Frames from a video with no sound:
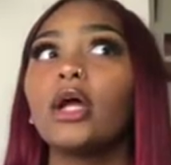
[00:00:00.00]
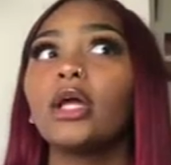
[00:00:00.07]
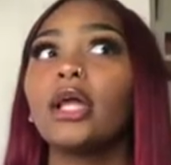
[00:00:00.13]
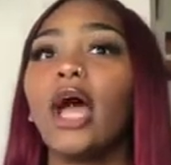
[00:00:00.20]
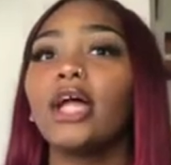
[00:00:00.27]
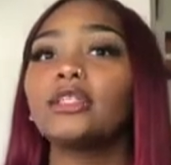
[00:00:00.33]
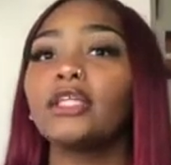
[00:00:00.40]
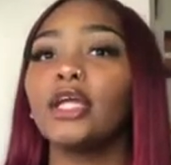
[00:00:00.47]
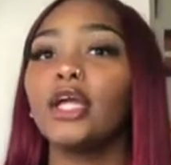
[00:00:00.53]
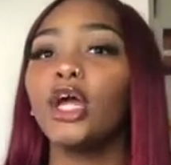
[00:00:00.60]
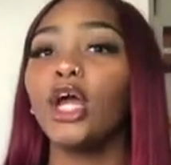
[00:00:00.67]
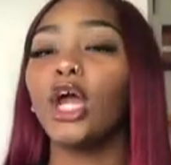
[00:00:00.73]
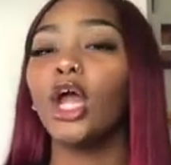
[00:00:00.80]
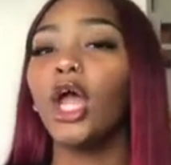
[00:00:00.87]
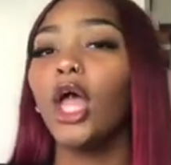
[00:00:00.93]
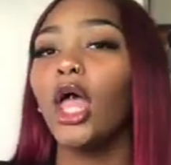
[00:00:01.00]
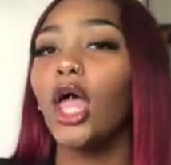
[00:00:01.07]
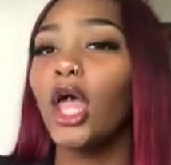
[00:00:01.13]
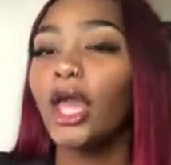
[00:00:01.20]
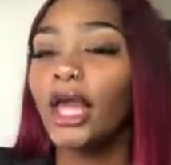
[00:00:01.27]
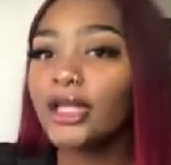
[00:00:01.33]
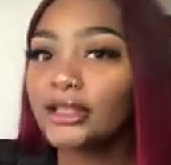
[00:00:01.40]
Got there,
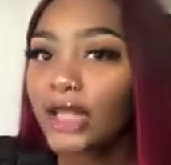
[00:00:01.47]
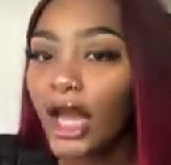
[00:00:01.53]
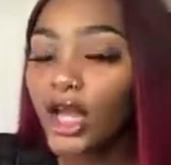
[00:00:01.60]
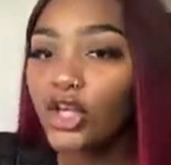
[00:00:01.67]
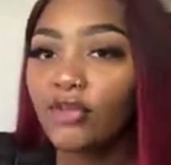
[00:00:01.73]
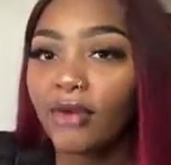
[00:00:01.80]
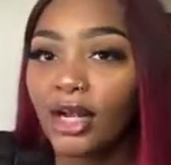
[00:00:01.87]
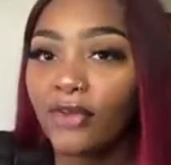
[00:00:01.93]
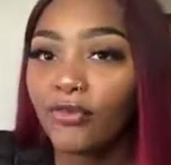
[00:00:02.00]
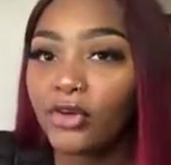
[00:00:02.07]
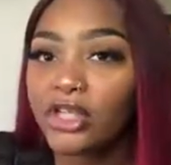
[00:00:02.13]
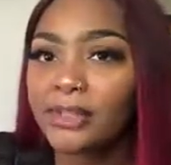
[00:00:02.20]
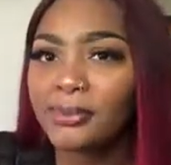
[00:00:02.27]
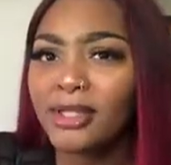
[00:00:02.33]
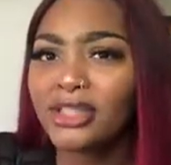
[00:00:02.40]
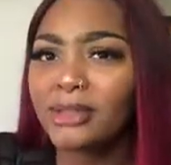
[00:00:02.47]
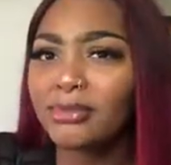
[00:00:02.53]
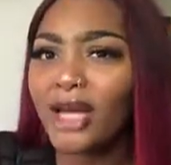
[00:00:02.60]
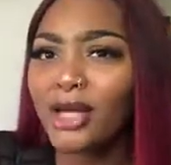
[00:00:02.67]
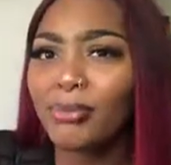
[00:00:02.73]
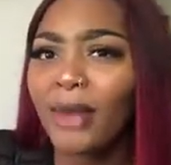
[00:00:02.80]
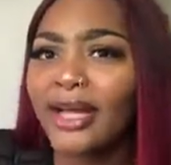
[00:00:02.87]
he's like, you ready for your speech? I'm
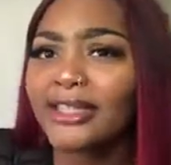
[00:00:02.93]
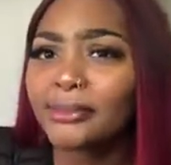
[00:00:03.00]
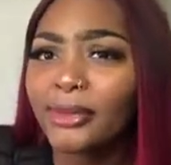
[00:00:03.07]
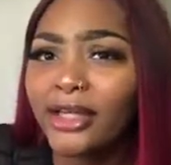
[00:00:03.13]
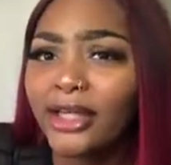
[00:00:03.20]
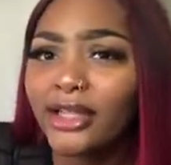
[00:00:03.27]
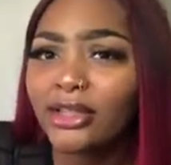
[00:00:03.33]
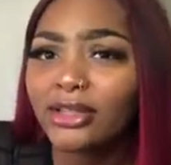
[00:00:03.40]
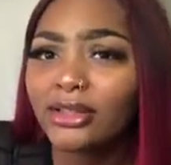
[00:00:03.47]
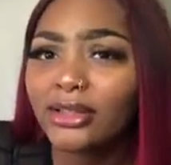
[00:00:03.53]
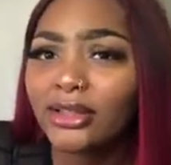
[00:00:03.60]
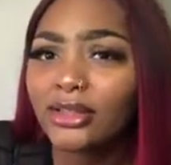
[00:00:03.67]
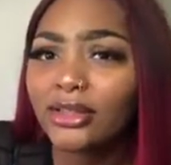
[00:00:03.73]
like, my speech?